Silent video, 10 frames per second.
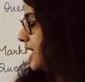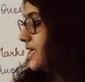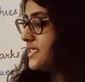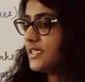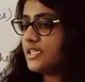
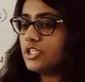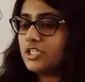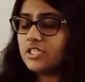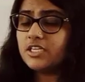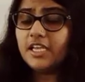and
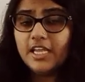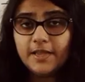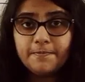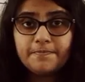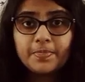Section
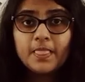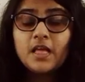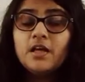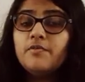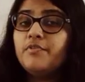E.
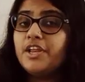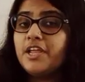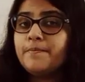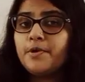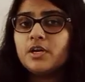
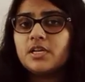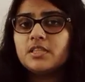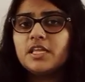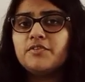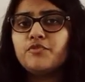Very
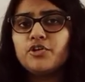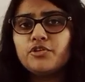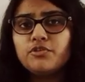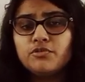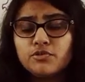important thing for
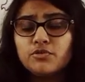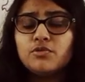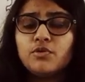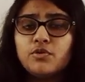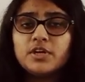you to
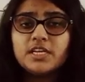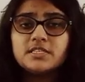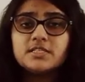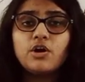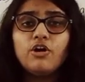note
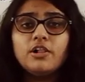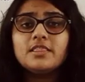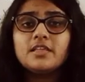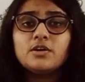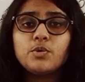is
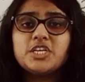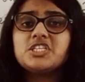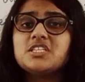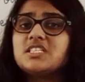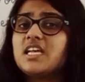all the
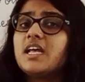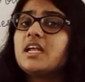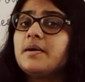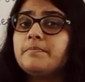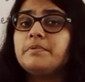questions
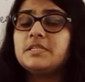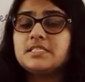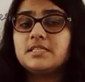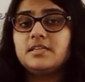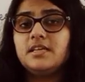are
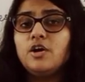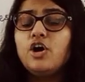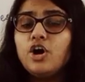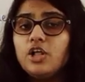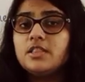compulsory.
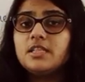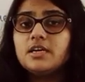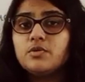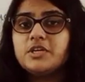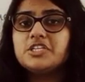All the
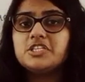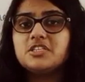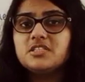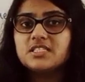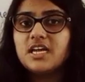
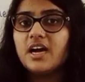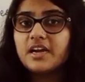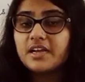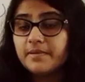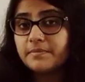questions
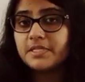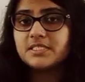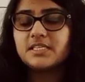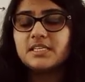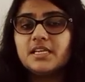are
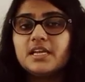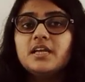compulsory.